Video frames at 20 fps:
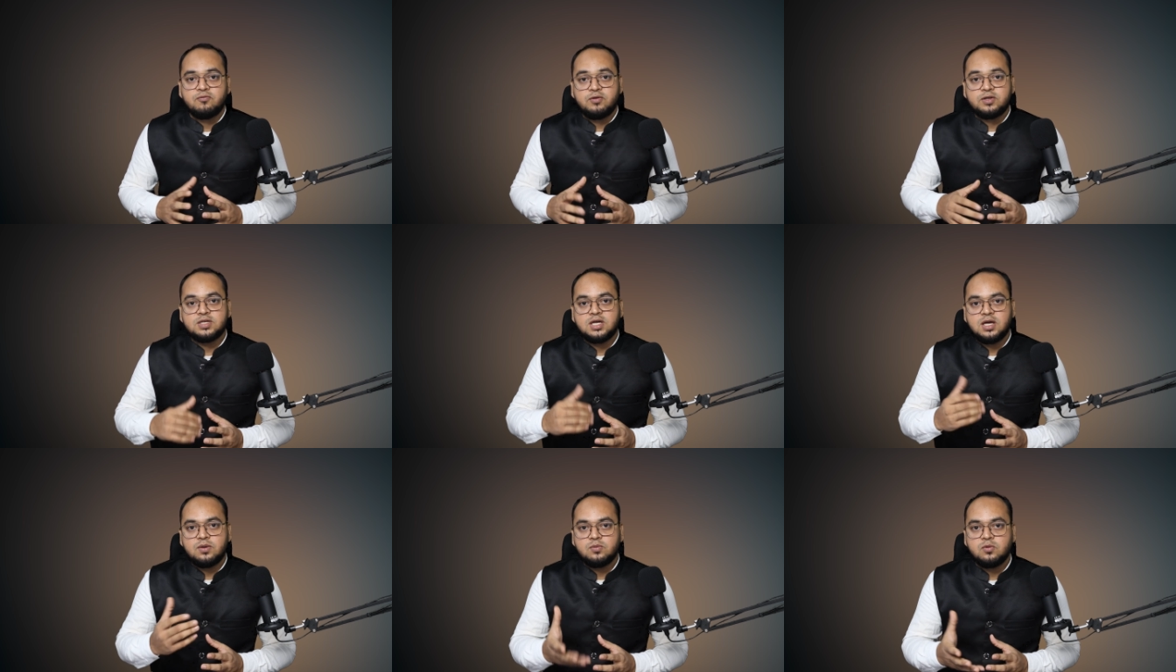
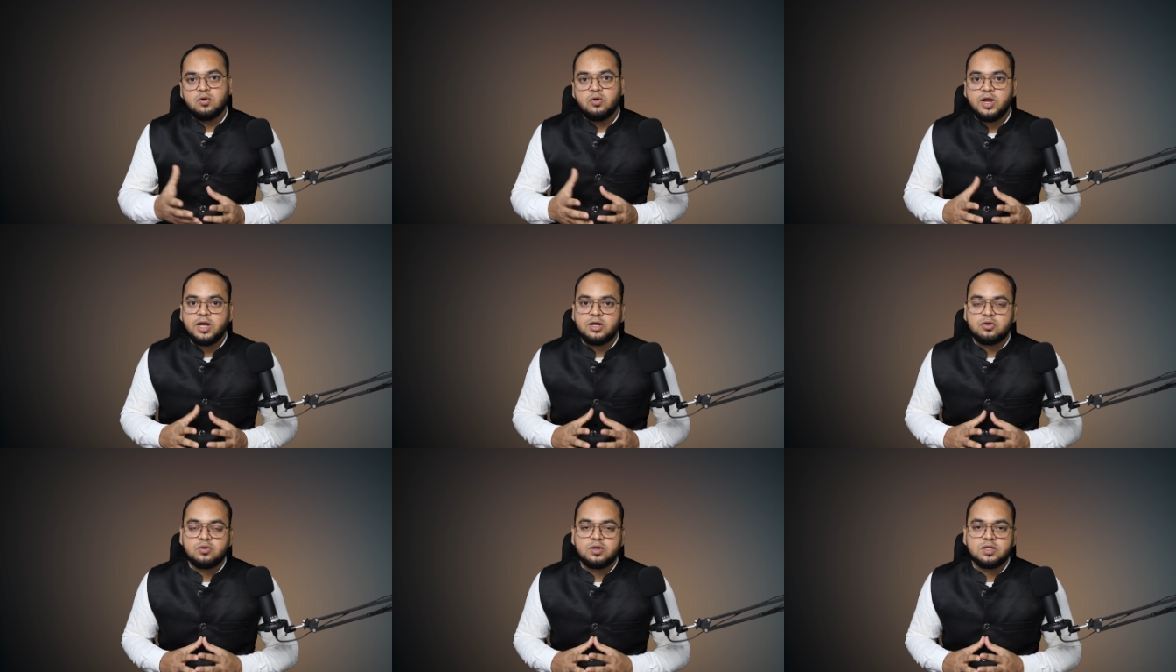which I am
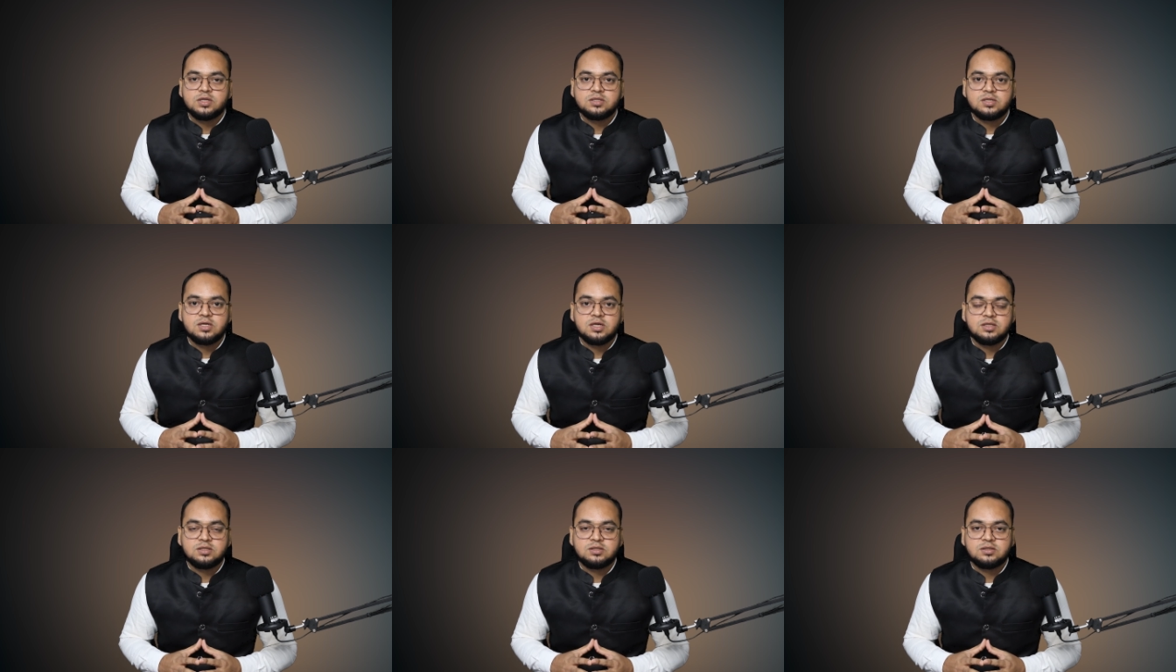going to
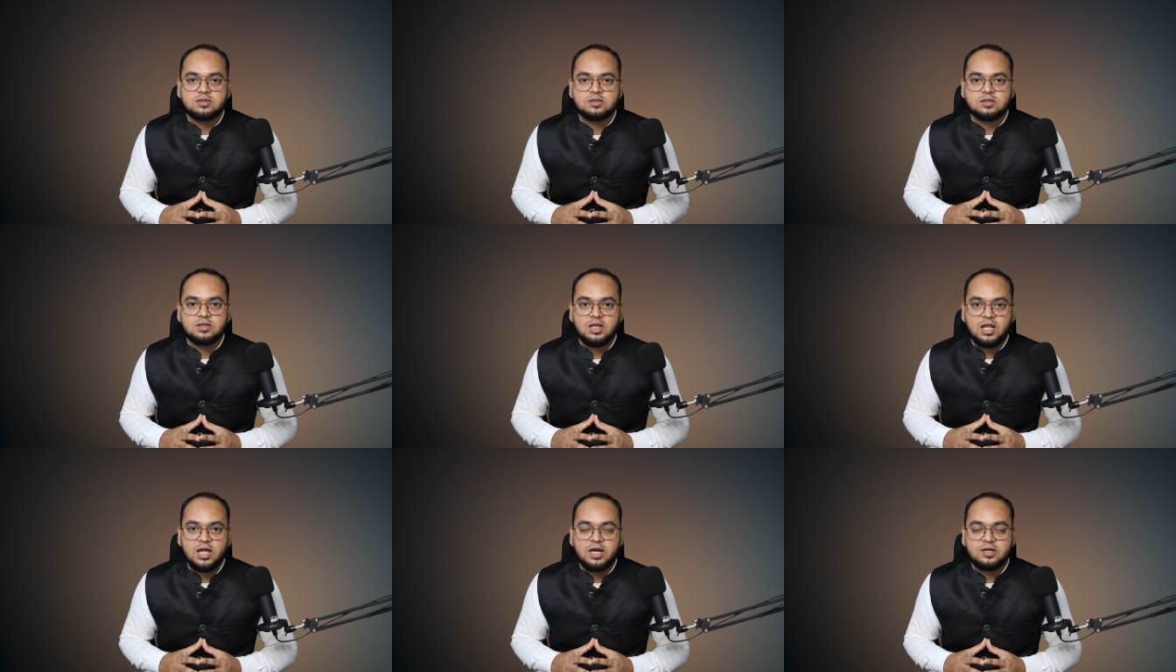discuss
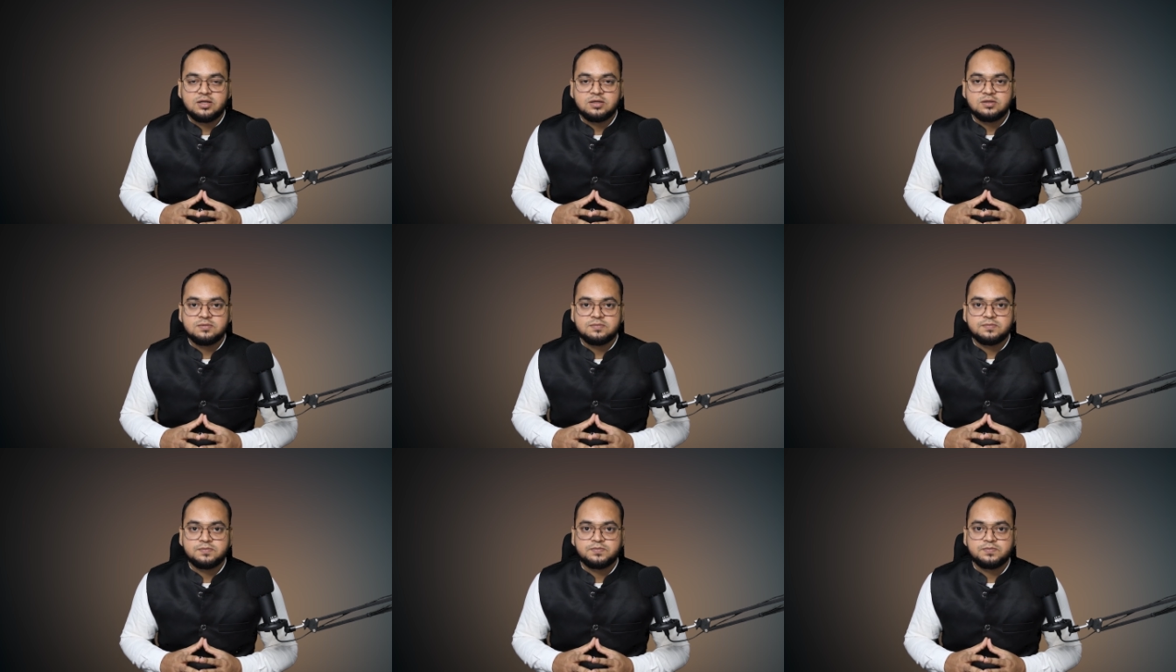later